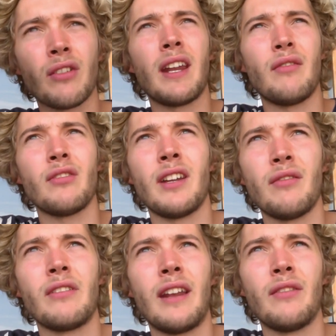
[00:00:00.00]
and ever and
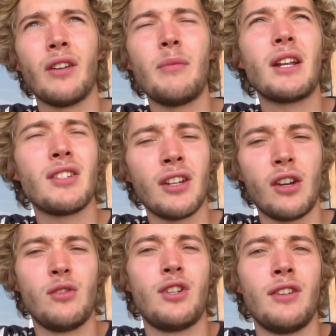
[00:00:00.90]
ever and ever. Imagine an
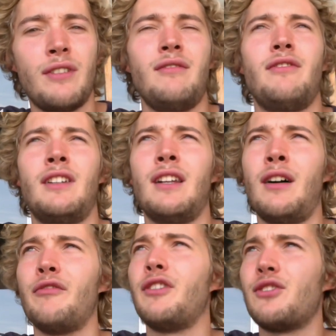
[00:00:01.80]
ocean of infinite
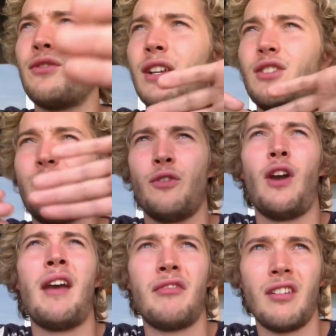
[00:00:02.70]
love that stretched
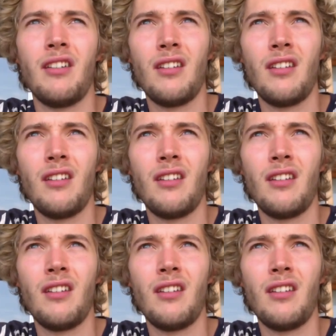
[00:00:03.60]
forever.